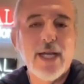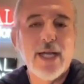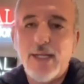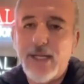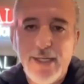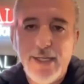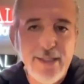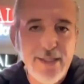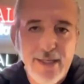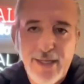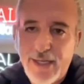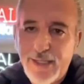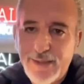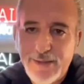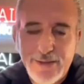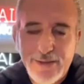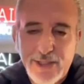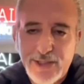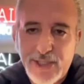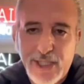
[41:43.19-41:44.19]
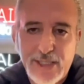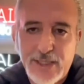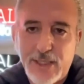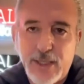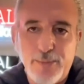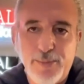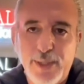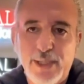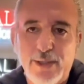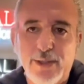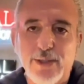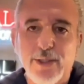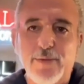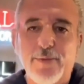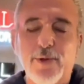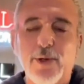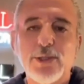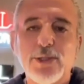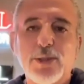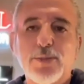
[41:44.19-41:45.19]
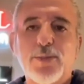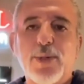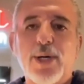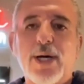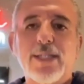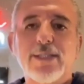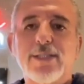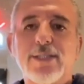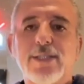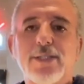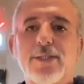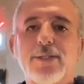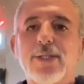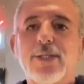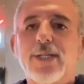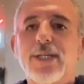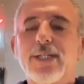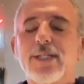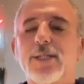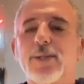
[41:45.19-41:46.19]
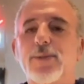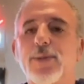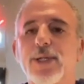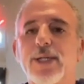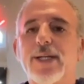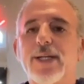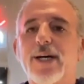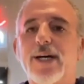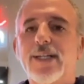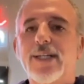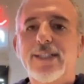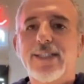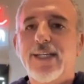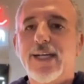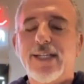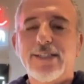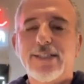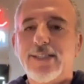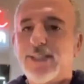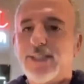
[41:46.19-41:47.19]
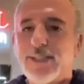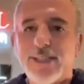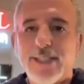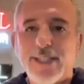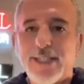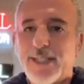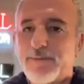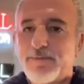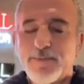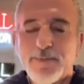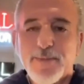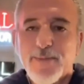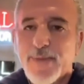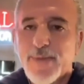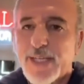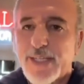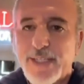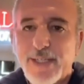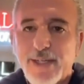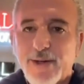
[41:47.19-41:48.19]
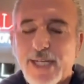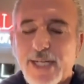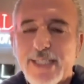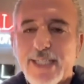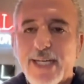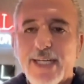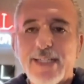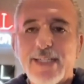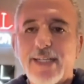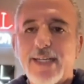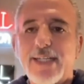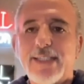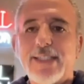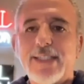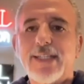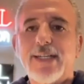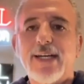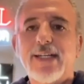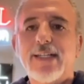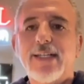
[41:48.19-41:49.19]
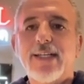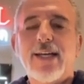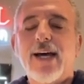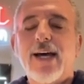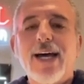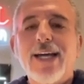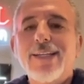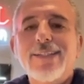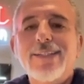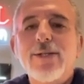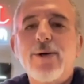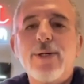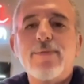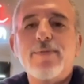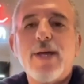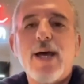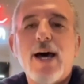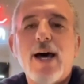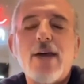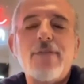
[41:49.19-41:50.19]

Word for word: And, and, and just like uh, being on the frozen pond too, you know, playing hockey, I just, um, You know, I gotta, I got, I, I, you know what?